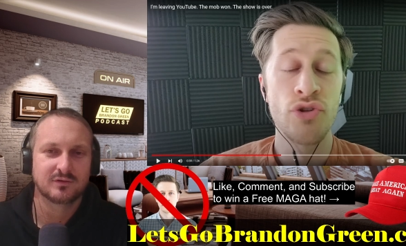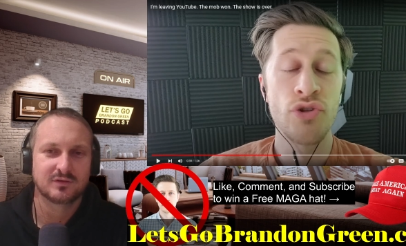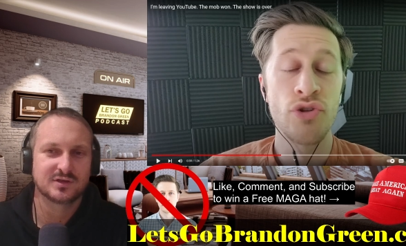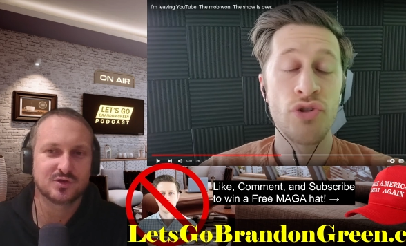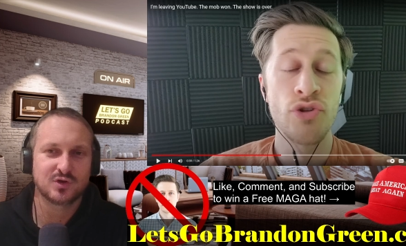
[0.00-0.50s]

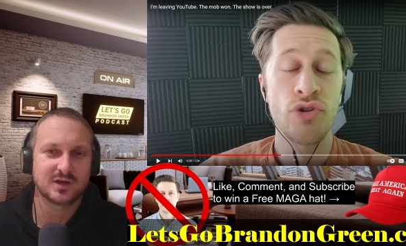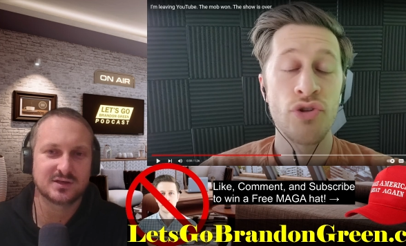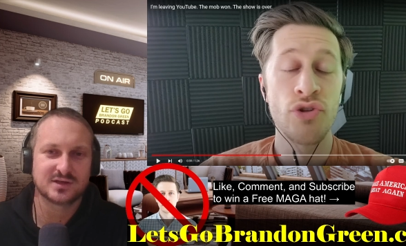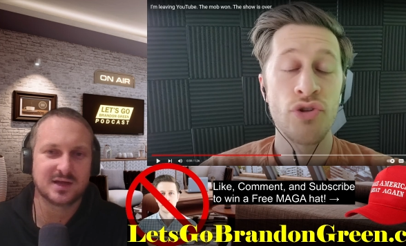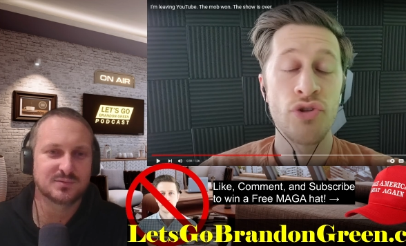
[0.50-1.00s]
Speaker 1: This guy
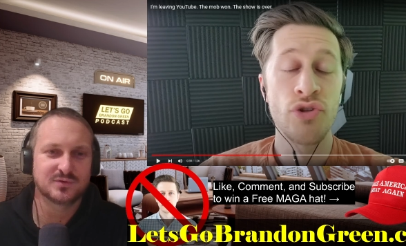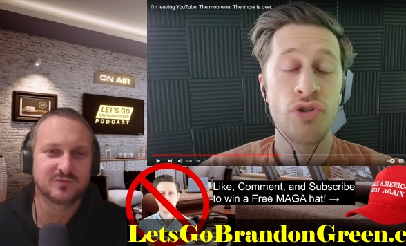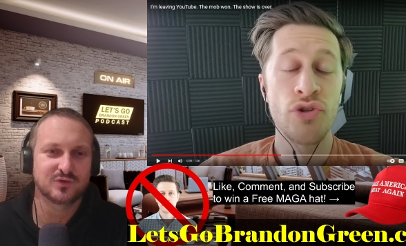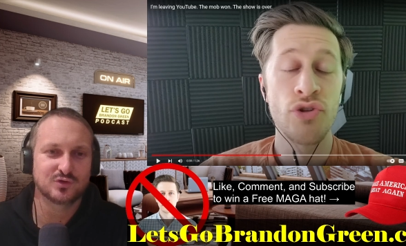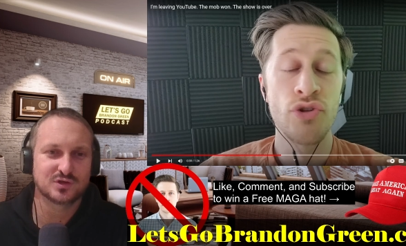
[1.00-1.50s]
gets heaps of
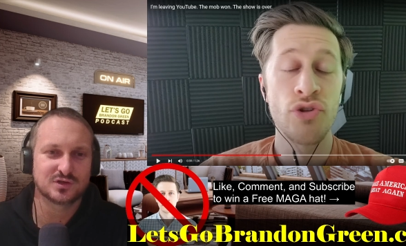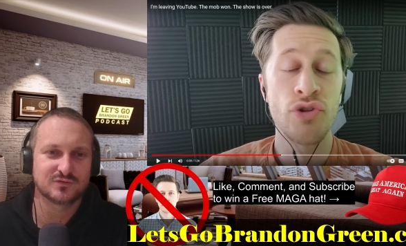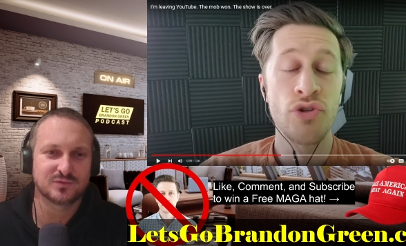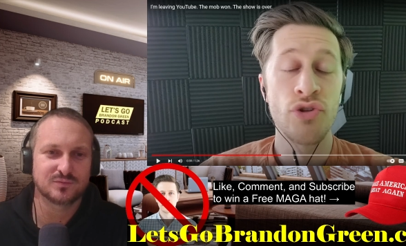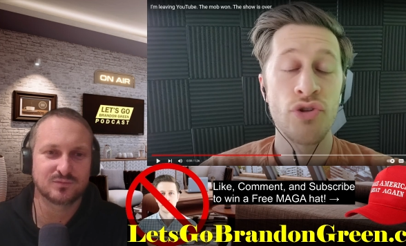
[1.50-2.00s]
views just
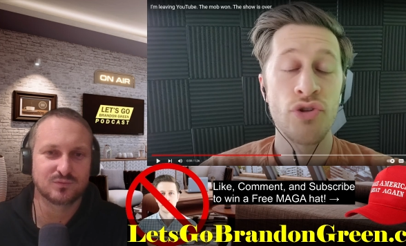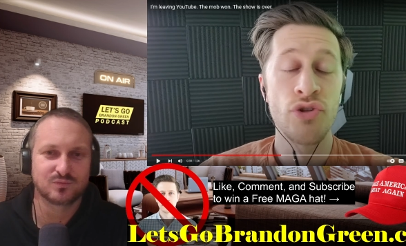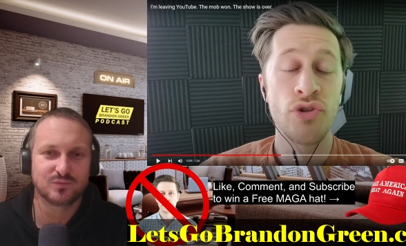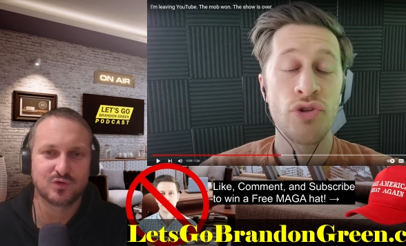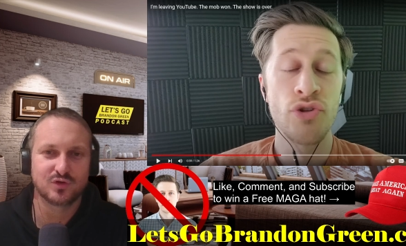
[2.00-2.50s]
from
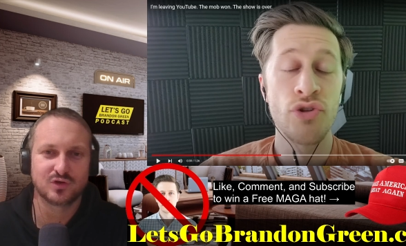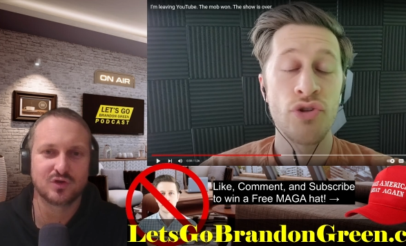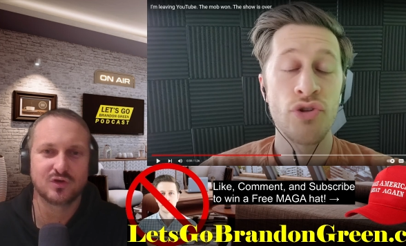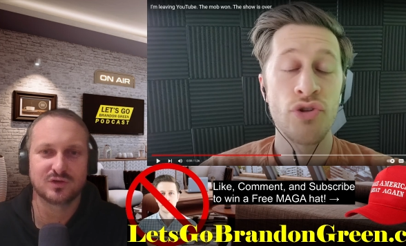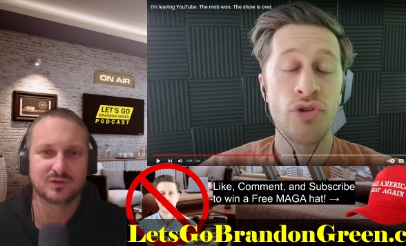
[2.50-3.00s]
putting it
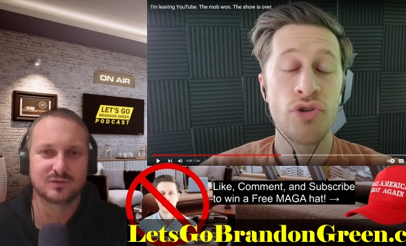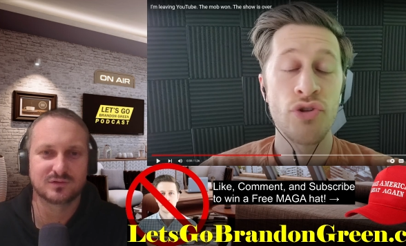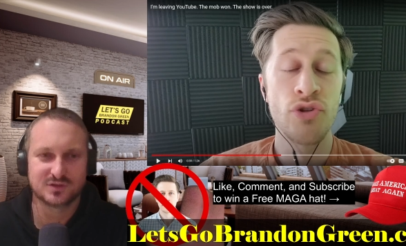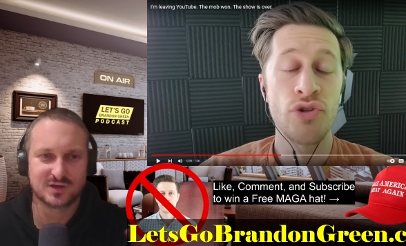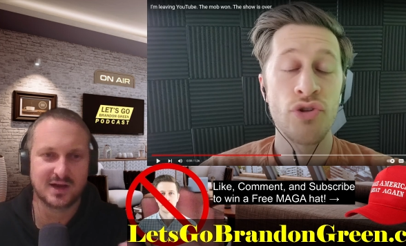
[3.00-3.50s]
on and
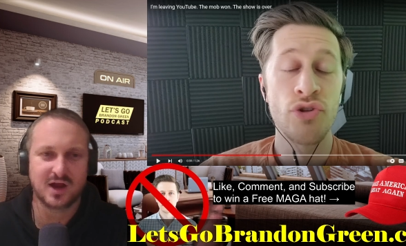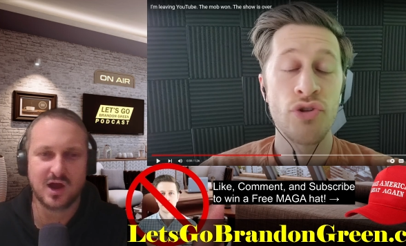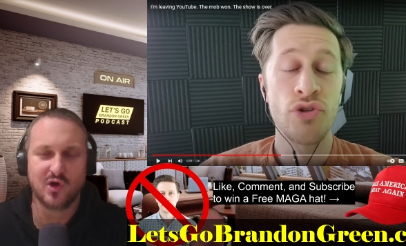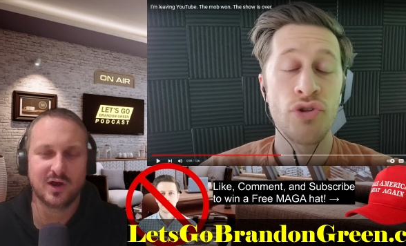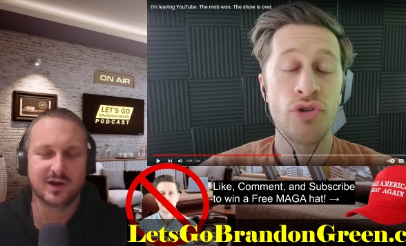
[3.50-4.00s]
saying
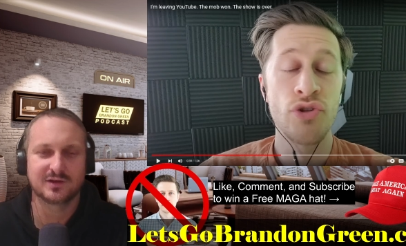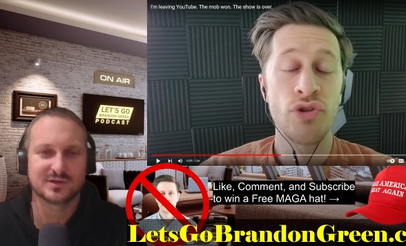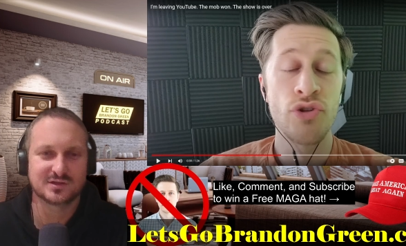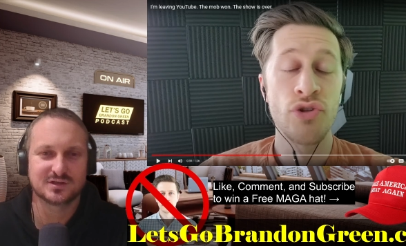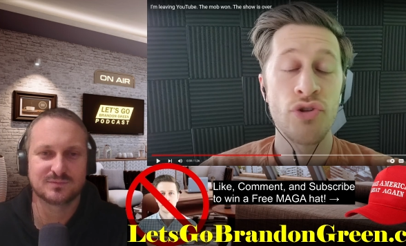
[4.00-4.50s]
hi and
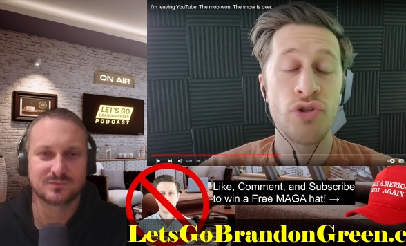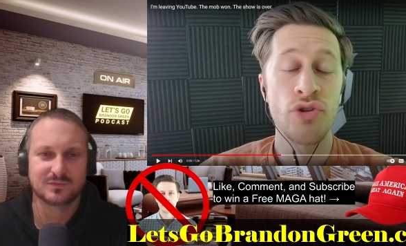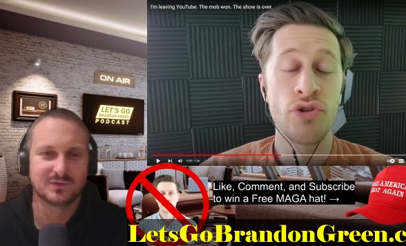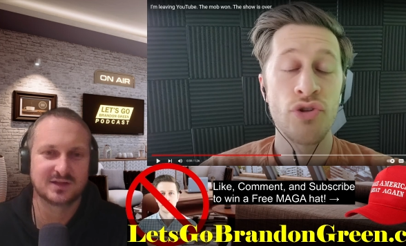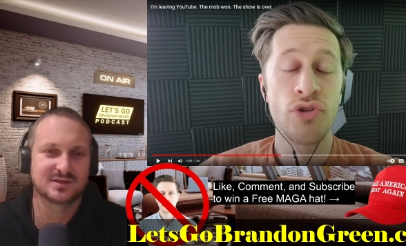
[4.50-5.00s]
just
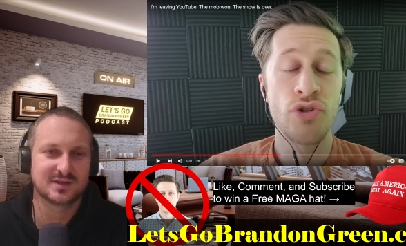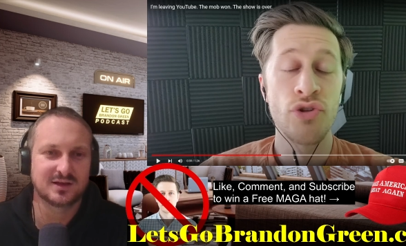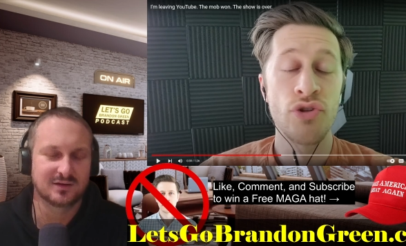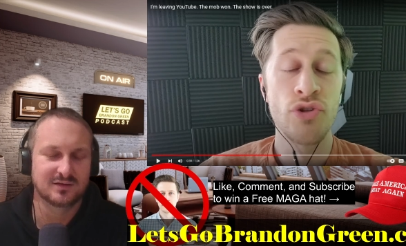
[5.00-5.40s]
that's it.